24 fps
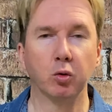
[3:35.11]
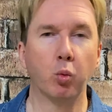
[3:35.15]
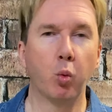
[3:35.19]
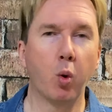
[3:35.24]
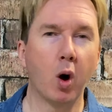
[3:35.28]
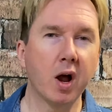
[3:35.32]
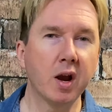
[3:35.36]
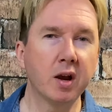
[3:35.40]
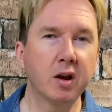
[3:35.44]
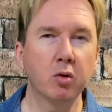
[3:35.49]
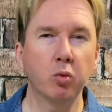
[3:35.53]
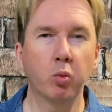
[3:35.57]

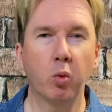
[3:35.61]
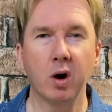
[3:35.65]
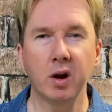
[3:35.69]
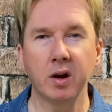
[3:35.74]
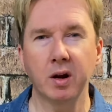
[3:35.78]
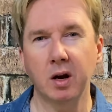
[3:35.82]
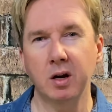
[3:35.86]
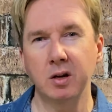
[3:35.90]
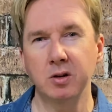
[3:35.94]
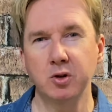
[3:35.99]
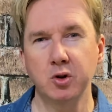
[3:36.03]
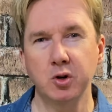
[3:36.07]

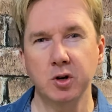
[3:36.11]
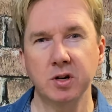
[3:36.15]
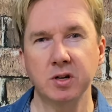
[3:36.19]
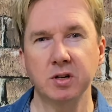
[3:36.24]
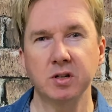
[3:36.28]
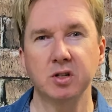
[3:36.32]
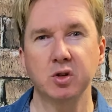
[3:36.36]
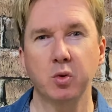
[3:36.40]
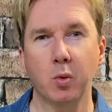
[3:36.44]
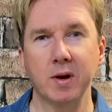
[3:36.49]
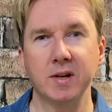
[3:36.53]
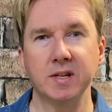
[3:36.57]

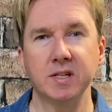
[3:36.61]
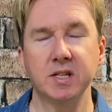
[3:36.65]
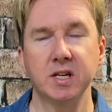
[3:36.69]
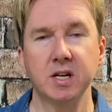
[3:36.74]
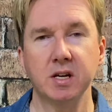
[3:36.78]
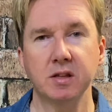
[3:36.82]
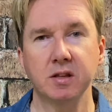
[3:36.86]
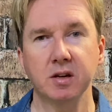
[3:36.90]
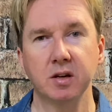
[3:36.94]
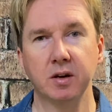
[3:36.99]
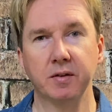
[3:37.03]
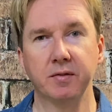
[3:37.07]

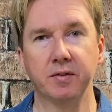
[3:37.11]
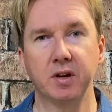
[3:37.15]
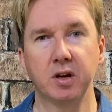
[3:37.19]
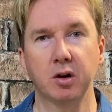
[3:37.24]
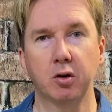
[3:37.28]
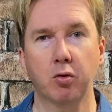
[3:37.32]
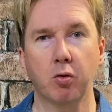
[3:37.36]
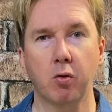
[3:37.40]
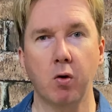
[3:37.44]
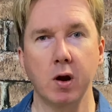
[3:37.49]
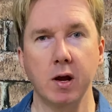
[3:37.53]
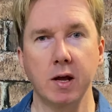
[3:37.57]
1/120th of a
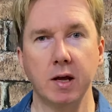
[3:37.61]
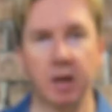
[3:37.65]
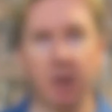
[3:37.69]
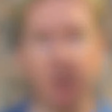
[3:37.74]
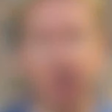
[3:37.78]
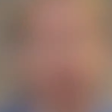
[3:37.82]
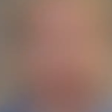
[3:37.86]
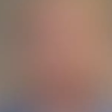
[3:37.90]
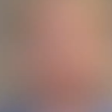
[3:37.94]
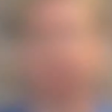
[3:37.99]
degree.